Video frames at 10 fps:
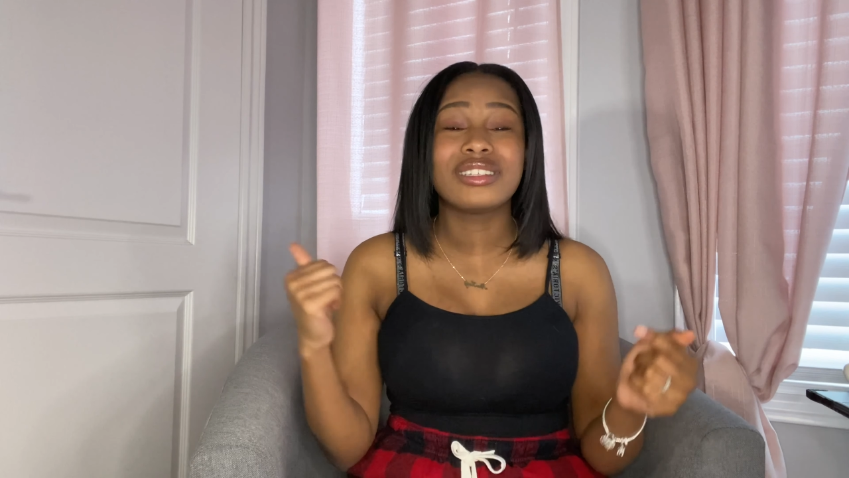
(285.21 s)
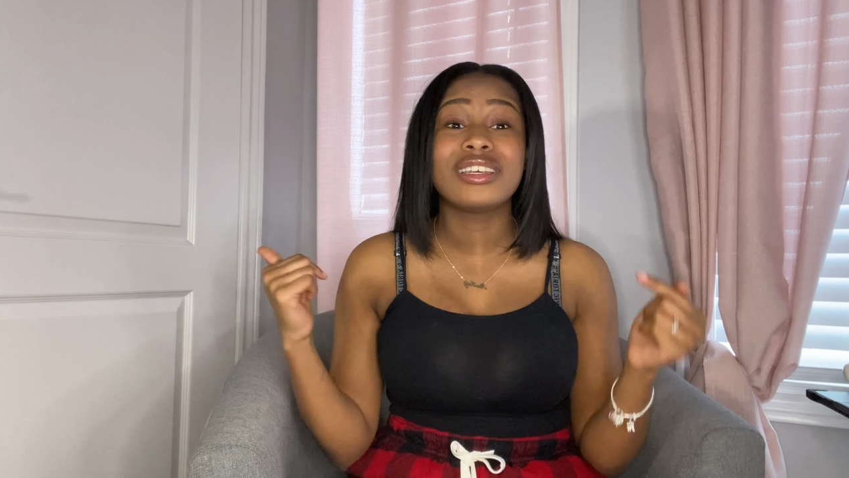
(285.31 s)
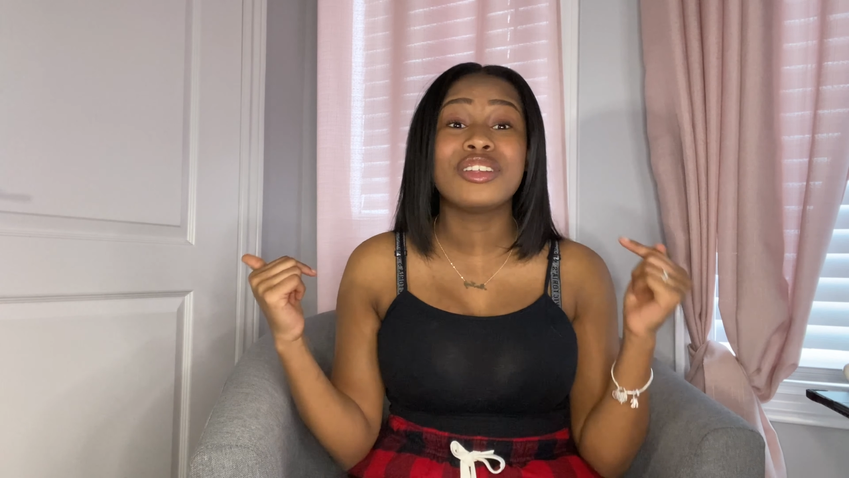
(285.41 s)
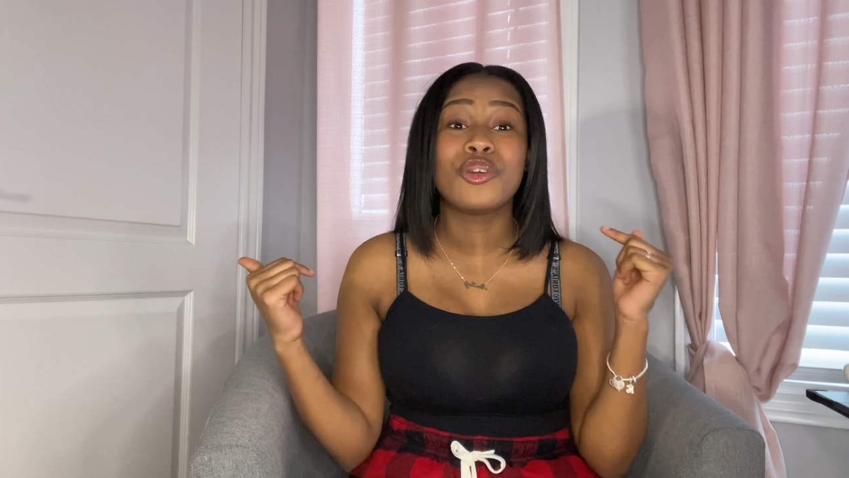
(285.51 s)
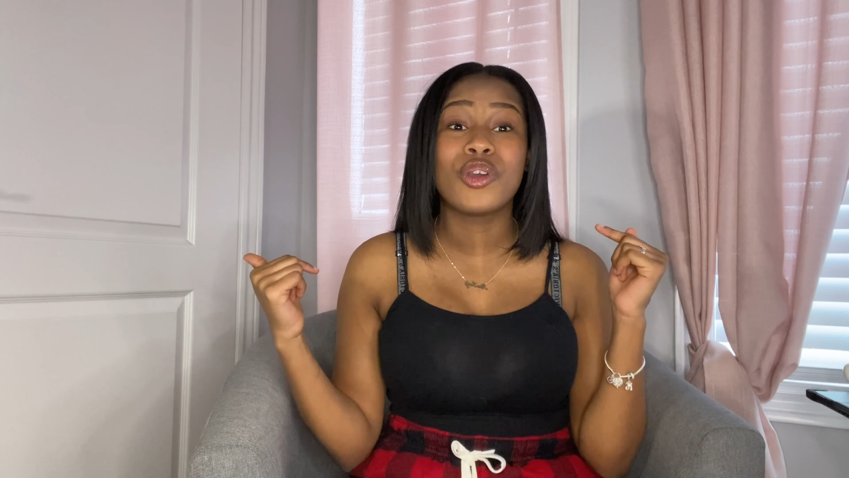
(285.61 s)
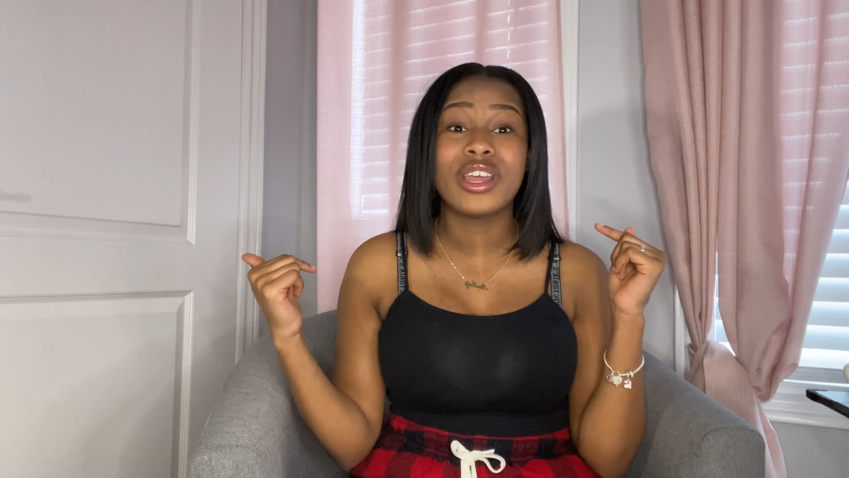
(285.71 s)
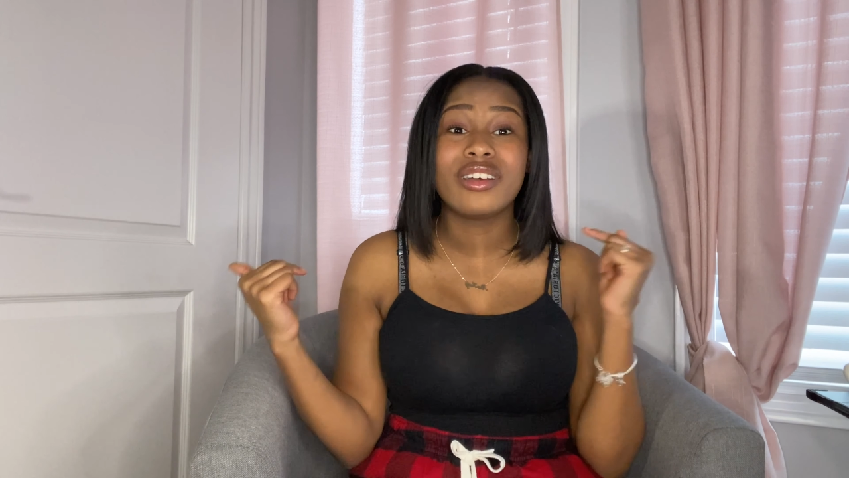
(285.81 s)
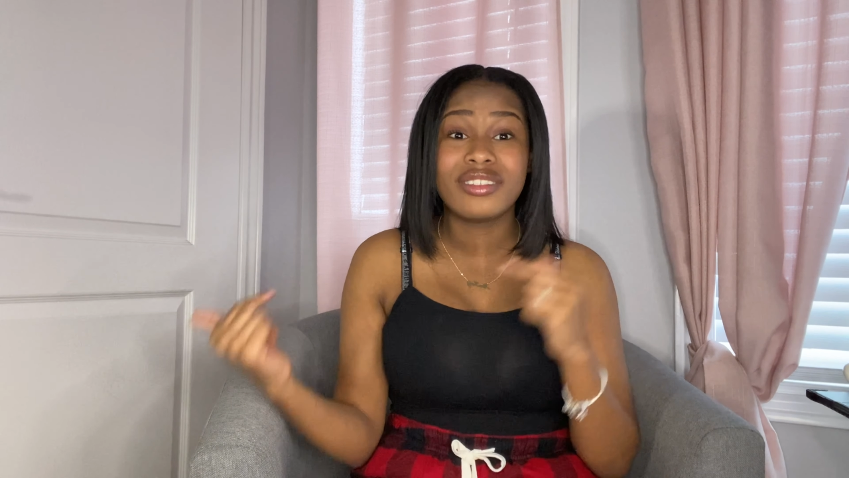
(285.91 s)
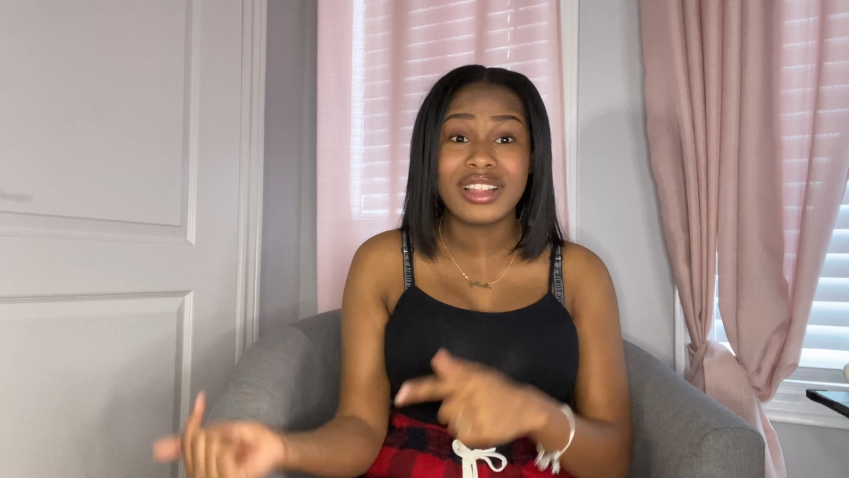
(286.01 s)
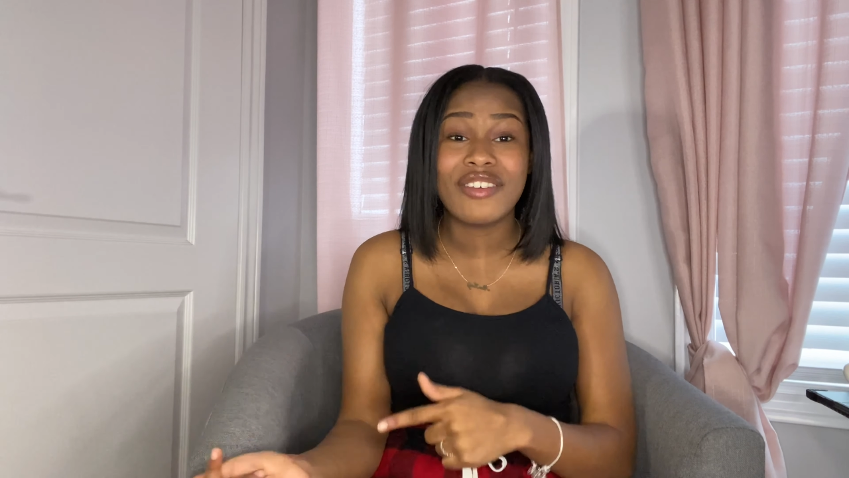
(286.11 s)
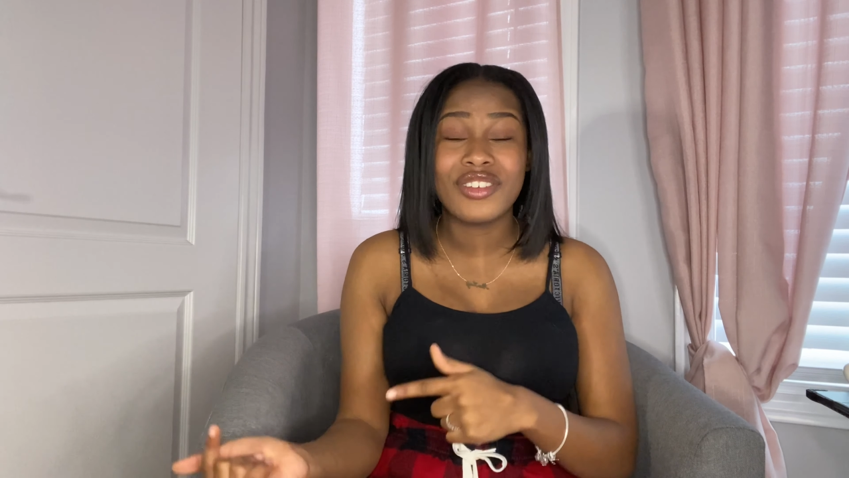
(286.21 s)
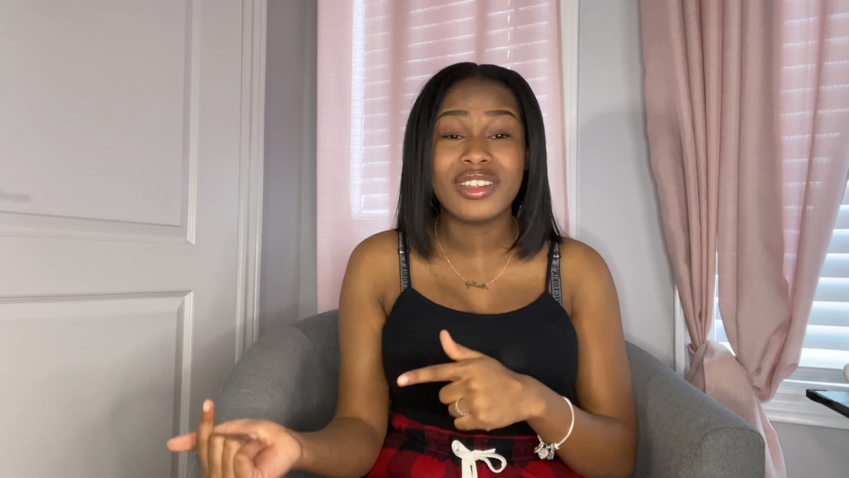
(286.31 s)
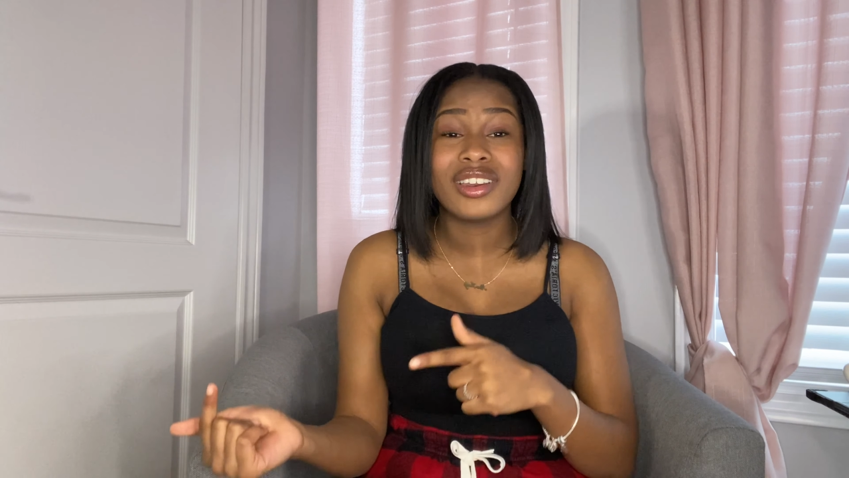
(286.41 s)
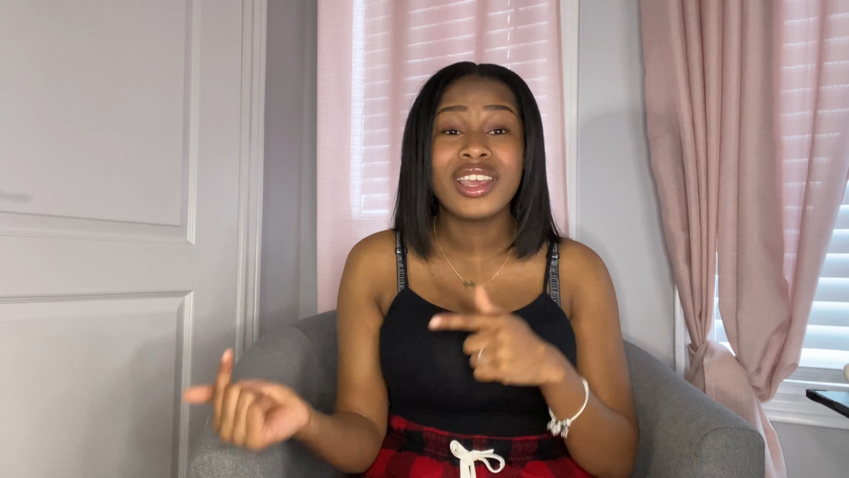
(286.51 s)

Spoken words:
in grade 11